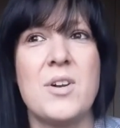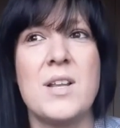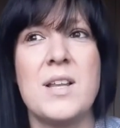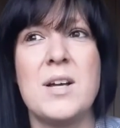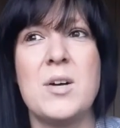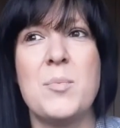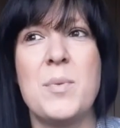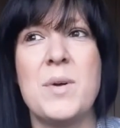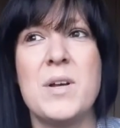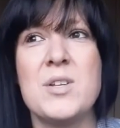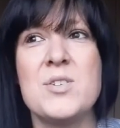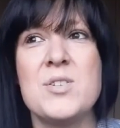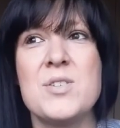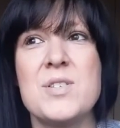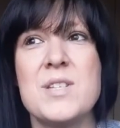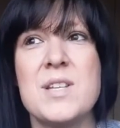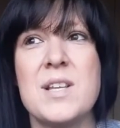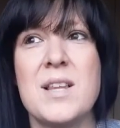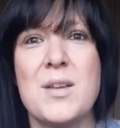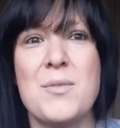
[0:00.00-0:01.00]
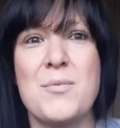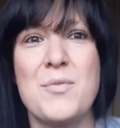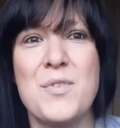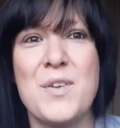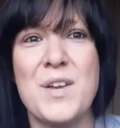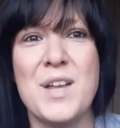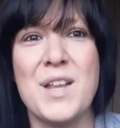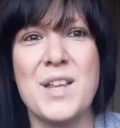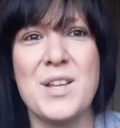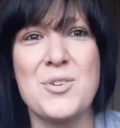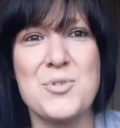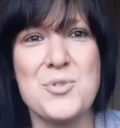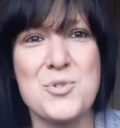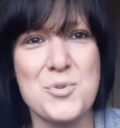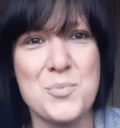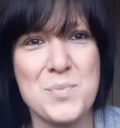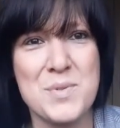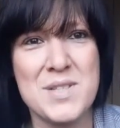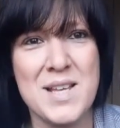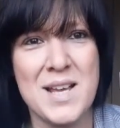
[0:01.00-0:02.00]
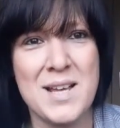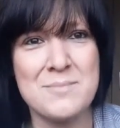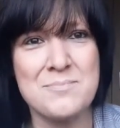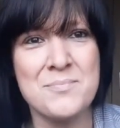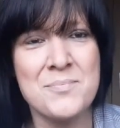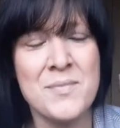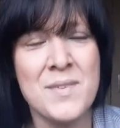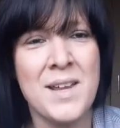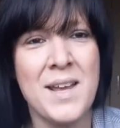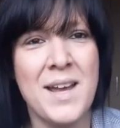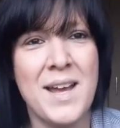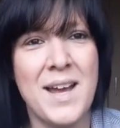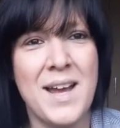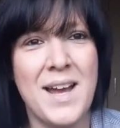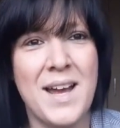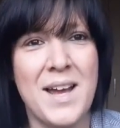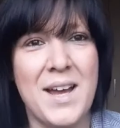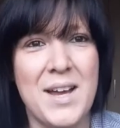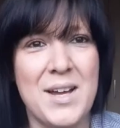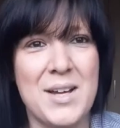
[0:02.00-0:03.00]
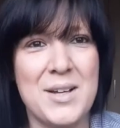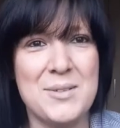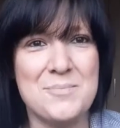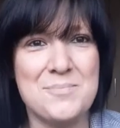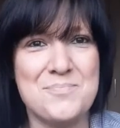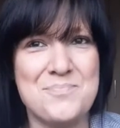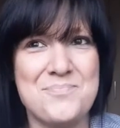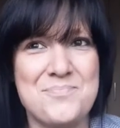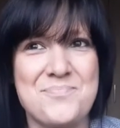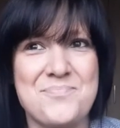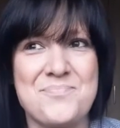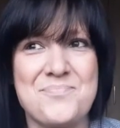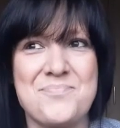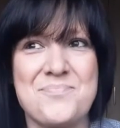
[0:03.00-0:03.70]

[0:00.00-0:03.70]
for a little bit just till I'm feeling 100%. Um,